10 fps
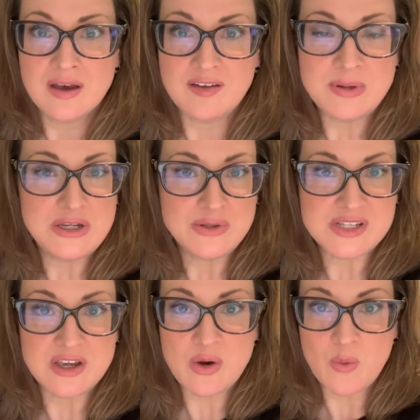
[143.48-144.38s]
I've been
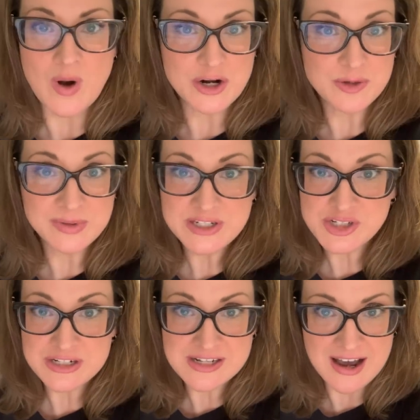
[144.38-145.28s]
using water,
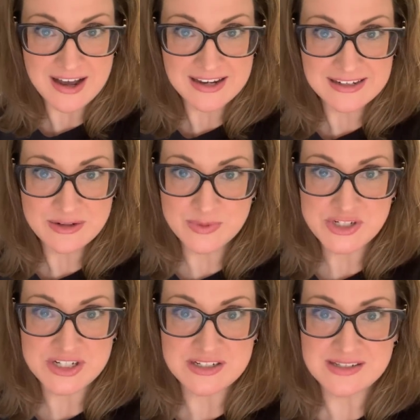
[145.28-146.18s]
bleach, and Tide,
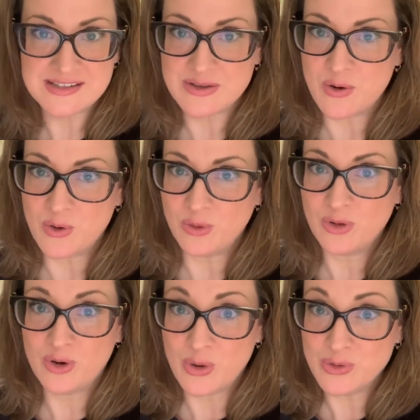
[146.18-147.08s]
which is the
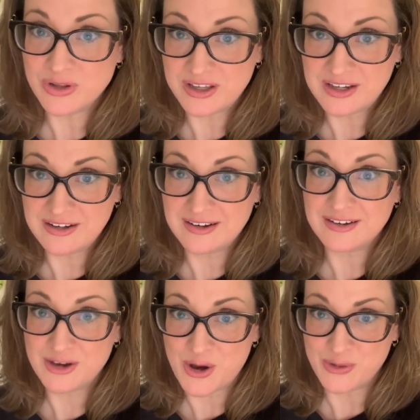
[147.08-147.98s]
whole Go
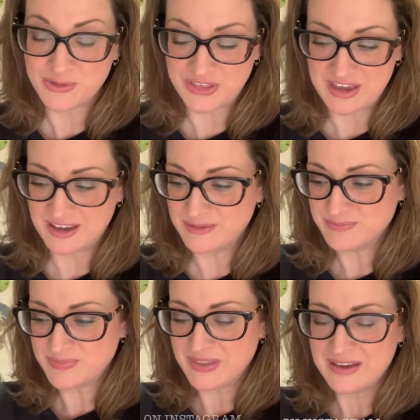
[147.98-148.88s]
Clean Co. thing.
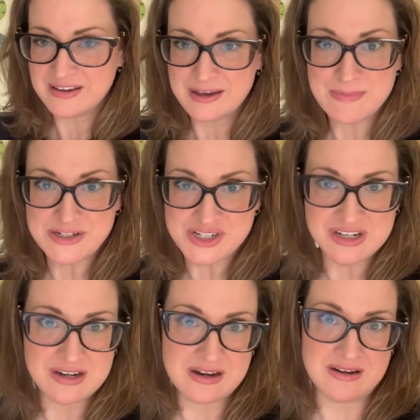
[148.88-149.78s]
I
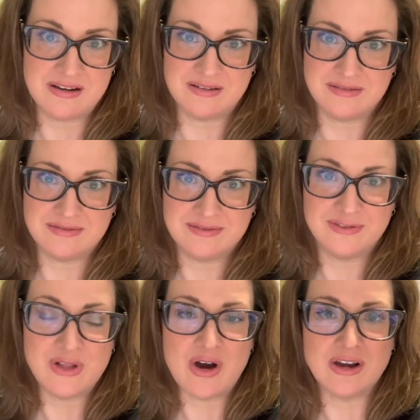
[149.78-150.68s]
mentioned it in a
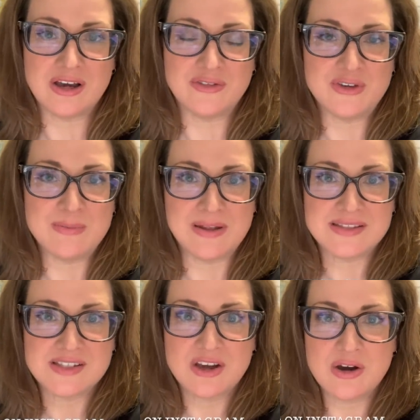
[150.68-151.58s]
vlog a few
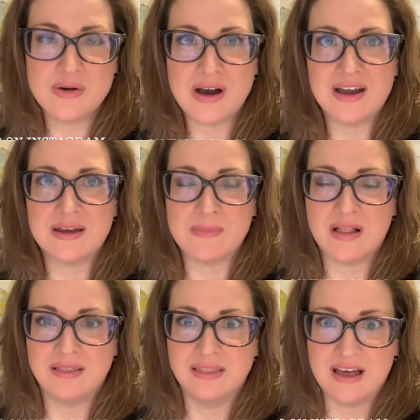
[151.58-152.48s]
months ago. I am
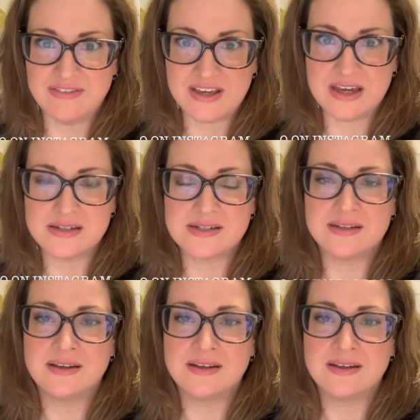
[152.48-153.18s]
loving it.